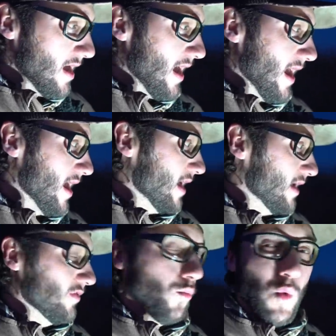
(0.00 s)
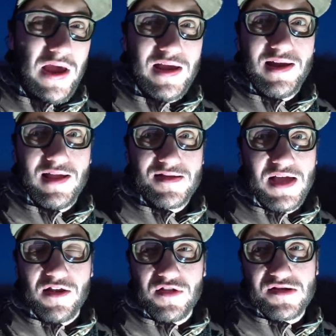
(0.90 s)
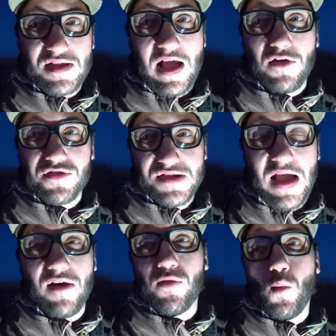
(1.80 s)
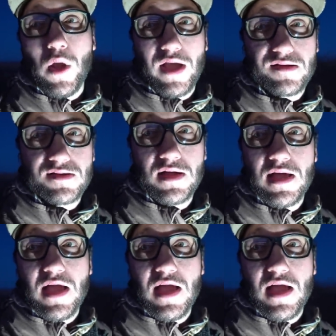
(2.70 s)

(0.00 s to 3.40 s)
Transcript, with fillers: and the wind is out of the south-southwest